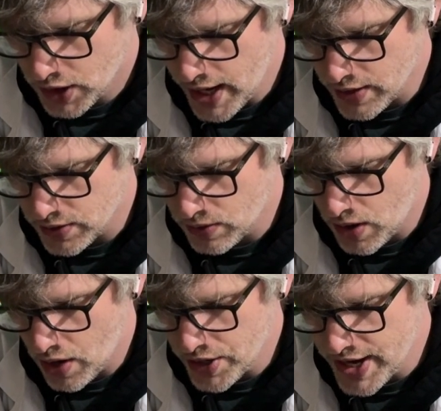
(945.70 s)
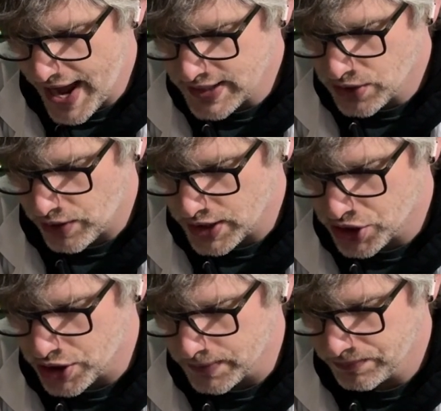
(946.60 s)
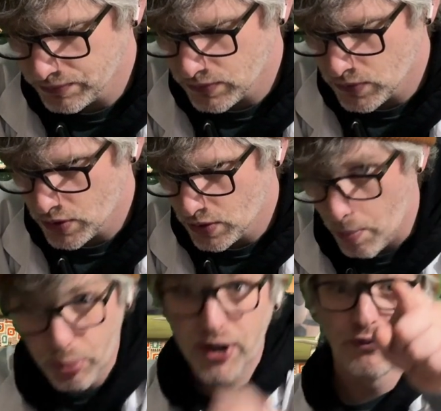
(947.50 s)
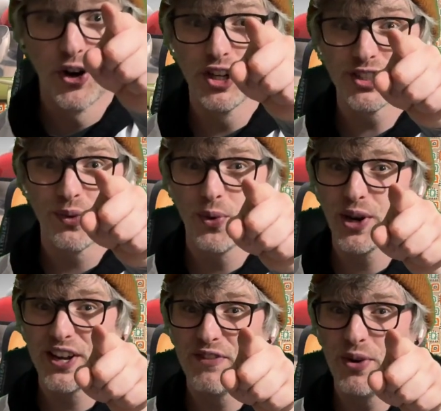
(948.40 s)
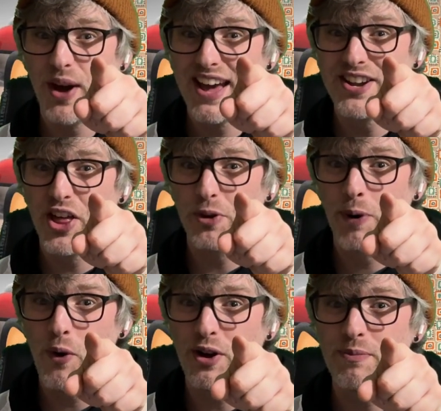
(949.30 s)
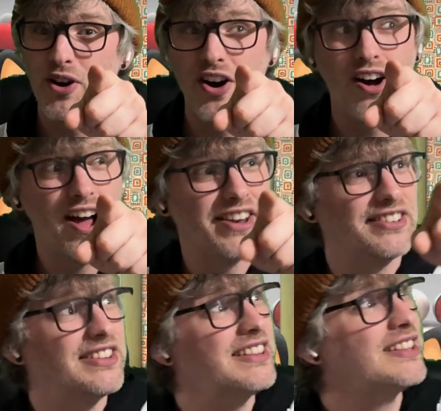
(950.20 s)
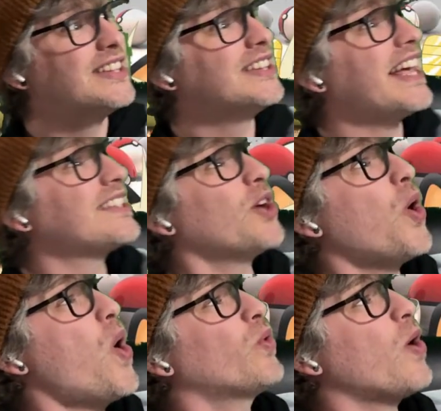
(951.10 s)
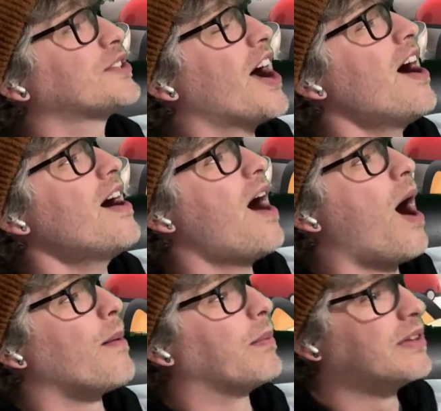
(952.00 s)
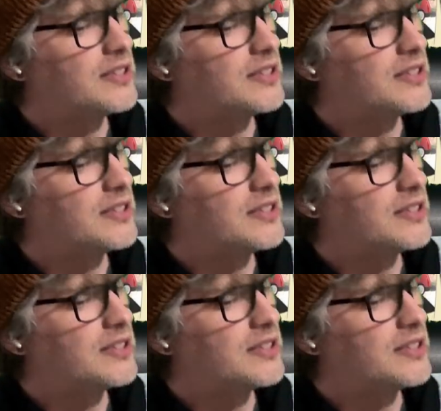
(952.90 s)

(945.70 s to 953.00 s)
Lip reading: Okay, so our next question. But first, we're giving away another Pokemon! Let's go, Rotom!